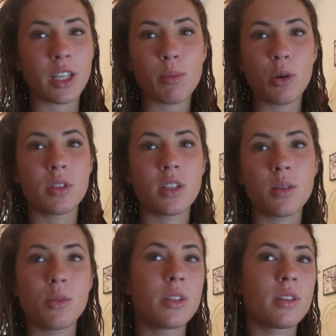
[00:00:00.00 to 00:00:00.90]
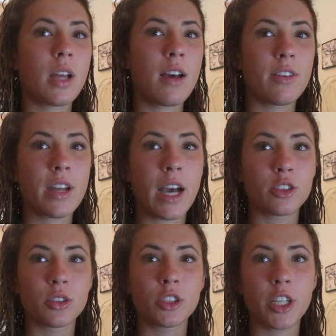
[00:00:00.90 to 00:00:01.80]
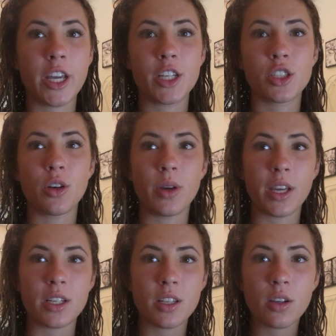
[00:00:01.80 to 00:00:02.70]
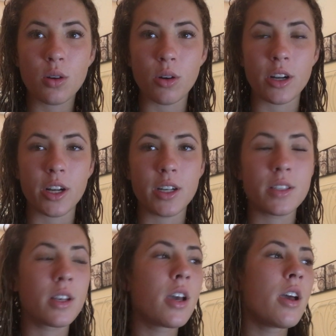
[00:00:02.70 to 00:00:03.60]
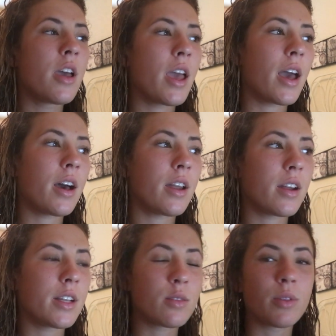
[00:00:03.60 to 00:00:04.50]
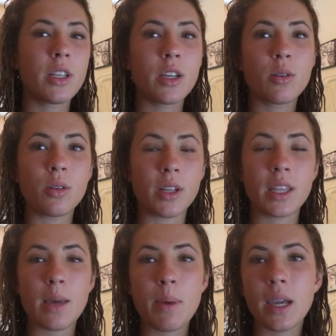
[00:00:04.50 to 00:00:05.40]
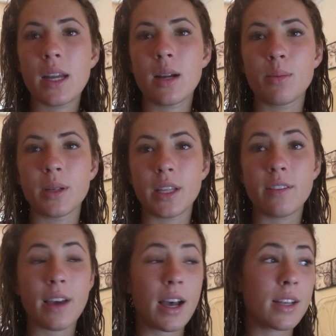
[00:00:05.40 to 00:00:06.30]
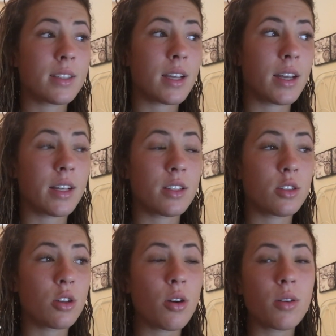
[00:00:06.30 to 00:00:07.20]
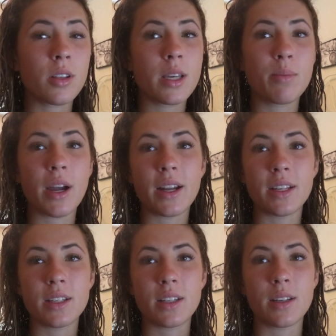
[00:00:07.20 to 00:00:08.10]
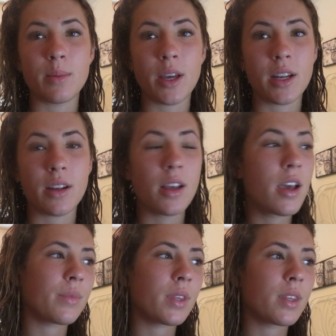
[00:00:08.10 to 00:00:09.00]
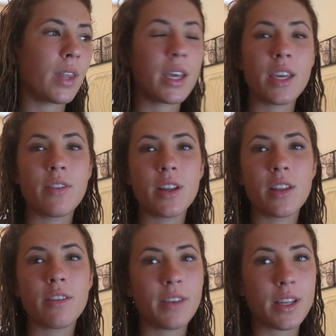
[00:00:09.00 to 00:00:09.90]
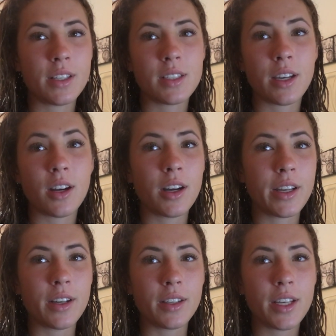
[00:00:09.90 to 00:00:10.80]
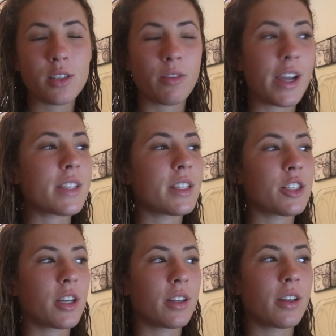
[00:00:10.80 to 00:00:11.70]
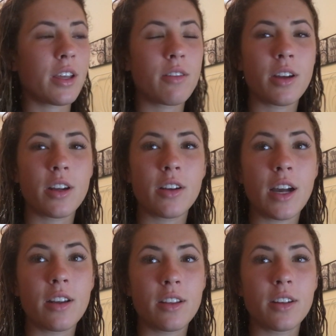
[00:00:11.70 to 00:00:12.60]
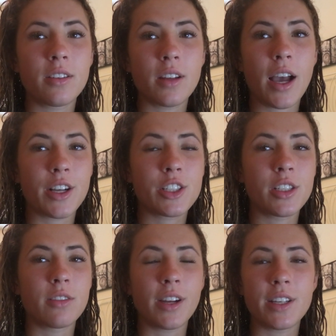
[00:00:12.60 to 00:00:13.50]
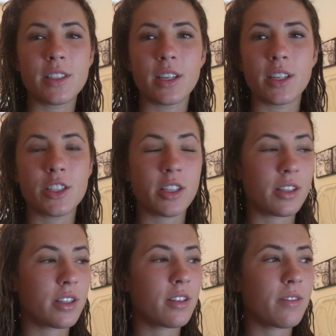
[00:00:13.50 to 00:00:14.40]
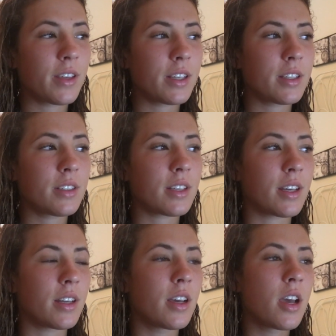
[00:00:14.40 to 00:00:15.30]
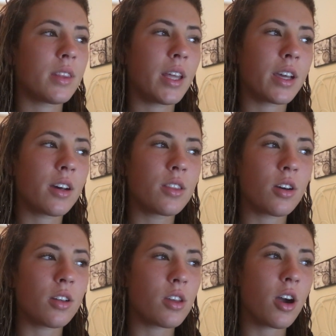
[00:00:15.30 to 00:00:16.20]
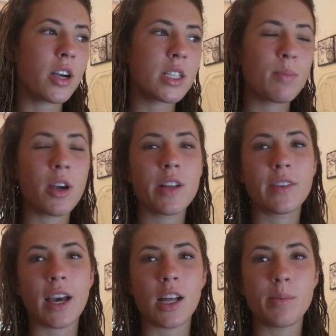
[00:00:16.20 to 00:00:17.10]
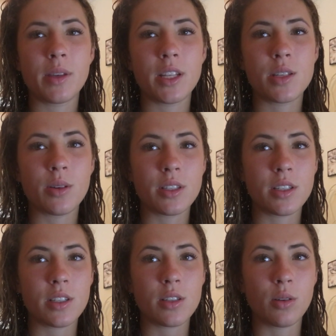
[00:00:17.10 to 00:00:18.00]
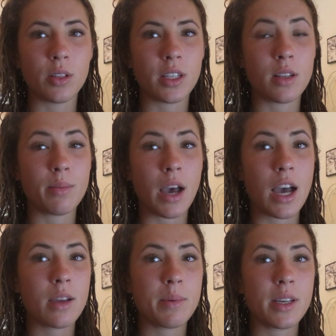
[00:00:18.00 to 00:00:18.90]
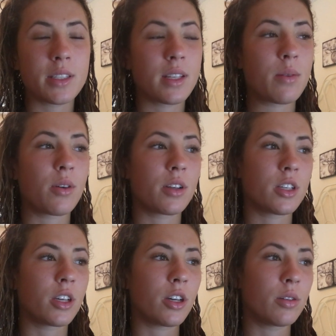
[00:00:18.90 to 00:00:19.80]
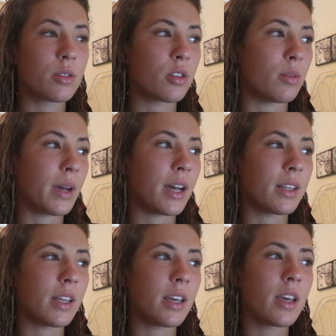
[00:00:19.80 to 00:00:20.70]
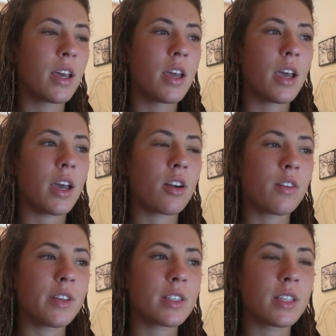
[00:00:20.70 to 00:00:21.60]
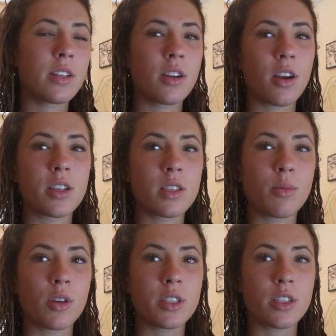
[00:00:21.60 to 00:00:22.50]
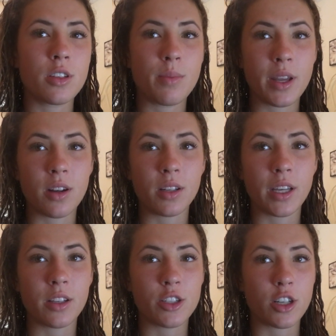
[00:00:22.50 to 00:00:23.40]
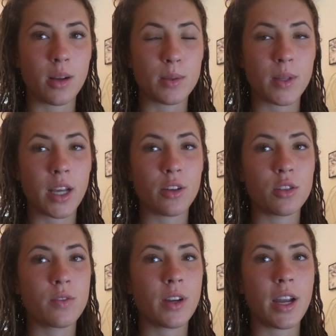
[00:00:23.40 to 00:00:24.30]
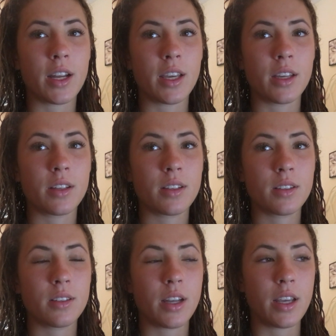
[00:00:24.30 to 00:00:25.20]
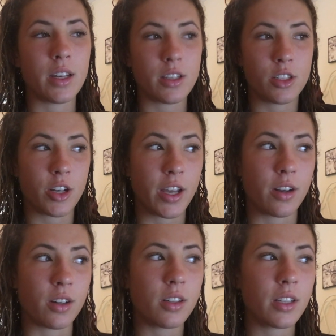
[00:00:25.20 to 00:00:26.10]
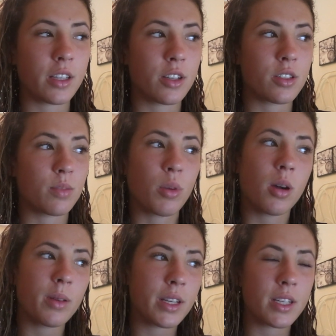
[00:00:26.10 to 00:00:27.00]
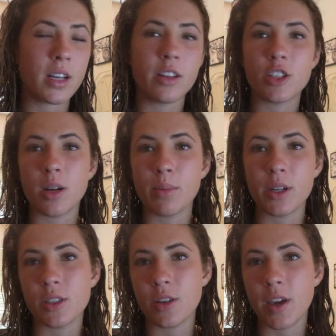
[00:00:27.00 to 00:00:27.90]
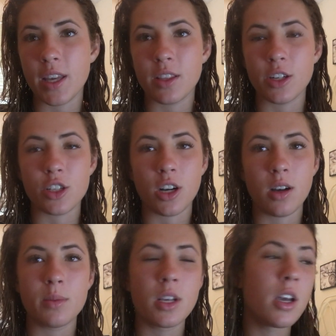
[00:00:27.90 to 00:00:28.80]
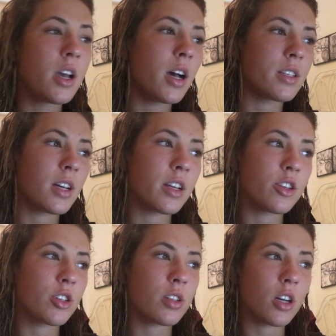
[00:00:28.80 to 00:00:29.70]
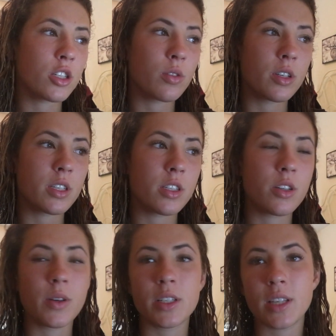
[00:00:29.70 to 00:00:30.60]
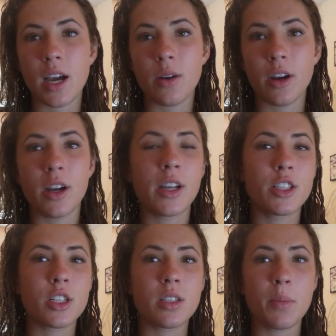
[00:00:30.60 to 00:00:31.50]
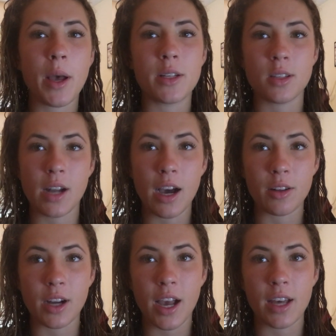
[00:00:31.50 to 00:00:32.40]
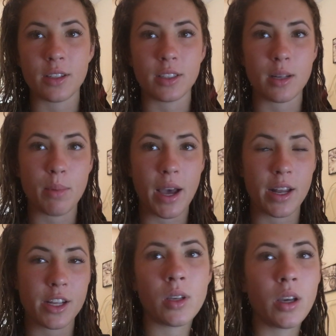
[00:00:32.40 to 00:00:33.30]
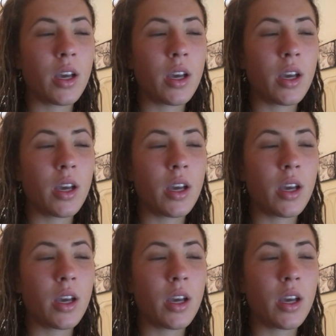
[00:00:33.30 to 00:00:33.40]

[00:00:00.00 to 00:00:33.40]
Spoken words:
Like, most of them will have a natural change going into the corners, and it's really cool. Like, they pick it up really fast and it's totally bred into them. And like, even in the fields, like, our yearlings race each other. They run around and they're actually racing each other in the fields. And like, the hardest part of galloping these horses is holding them back, because they want to go so badly. And obviously there are some horses who may not like their jobs, so that goes for any industry at all. Like, there's probably a ton of jumpers who hate their jobs, a ton of dressage horses who are sour. It just depends on how they're handled and managed.